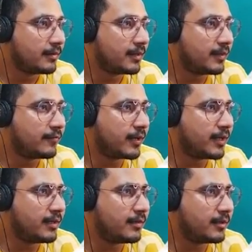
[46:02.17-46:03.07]
the
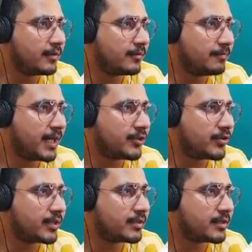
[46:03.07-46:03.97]
different
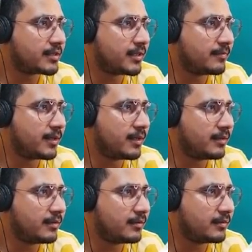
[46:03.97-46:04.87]
matrix system
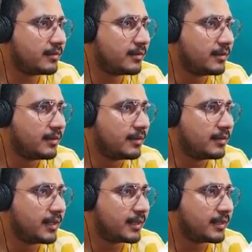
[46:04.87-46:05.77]
are
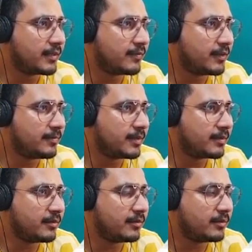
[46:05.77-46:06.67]
taking different,
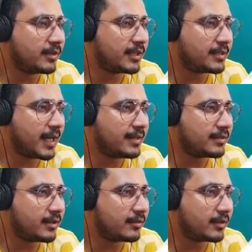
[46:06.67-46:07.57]
that is the
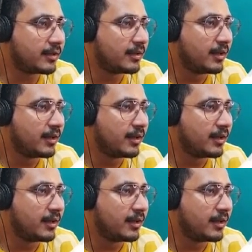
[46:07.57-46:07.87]
answer. Okay.